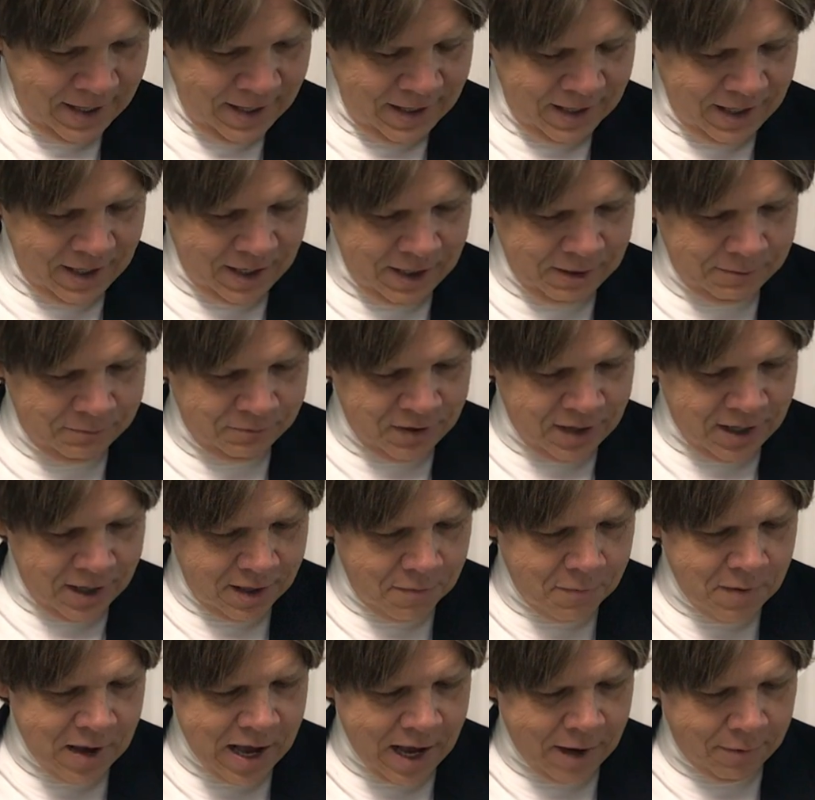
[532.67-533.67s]
It comes out of
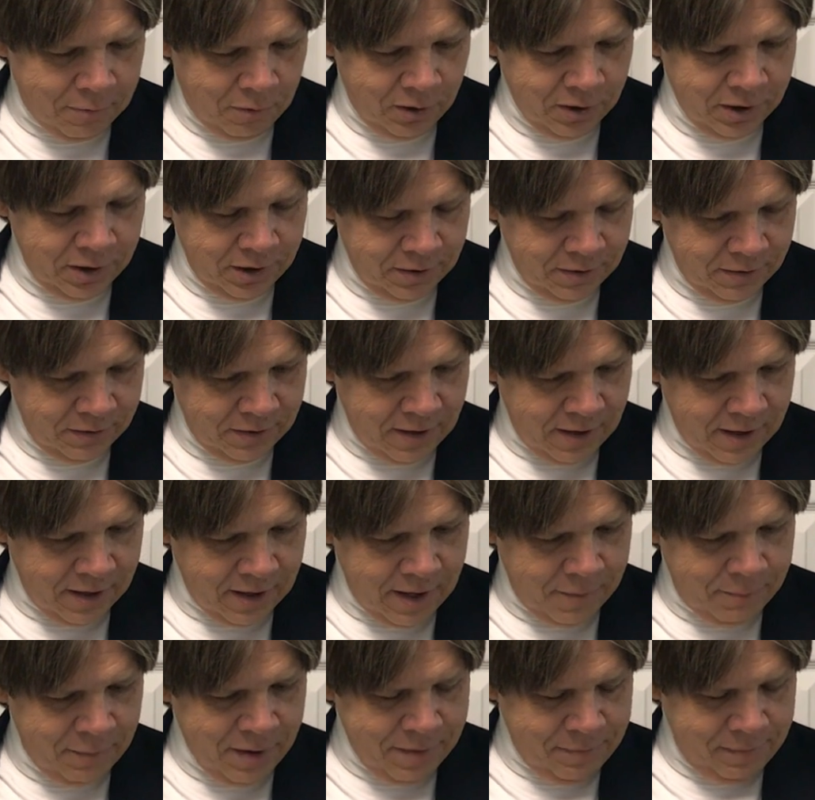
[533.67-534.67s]
the Bible here.
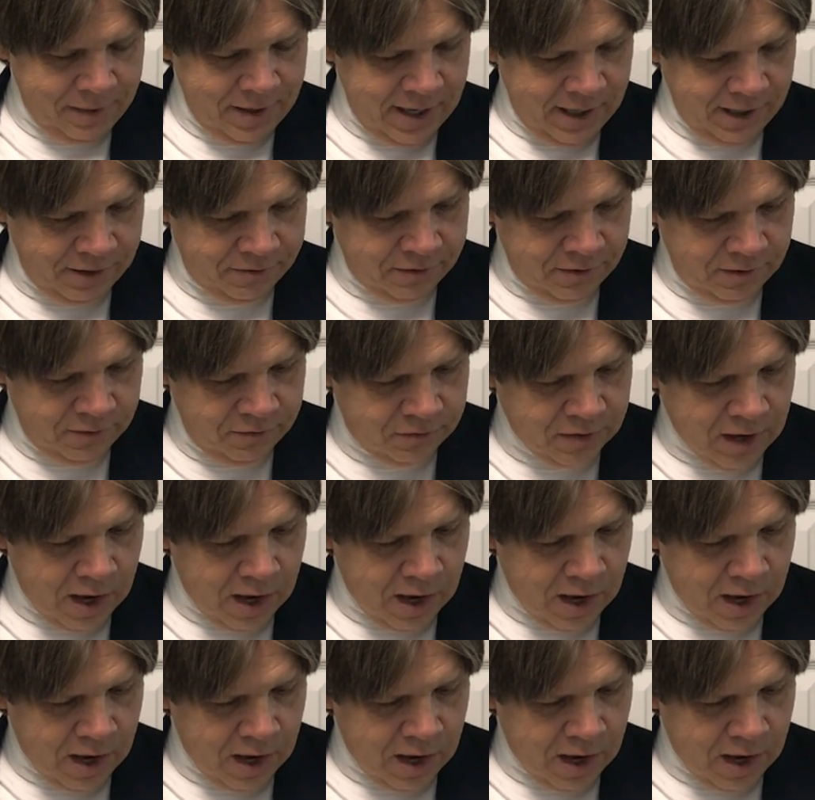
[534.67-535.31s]
Abimelech says,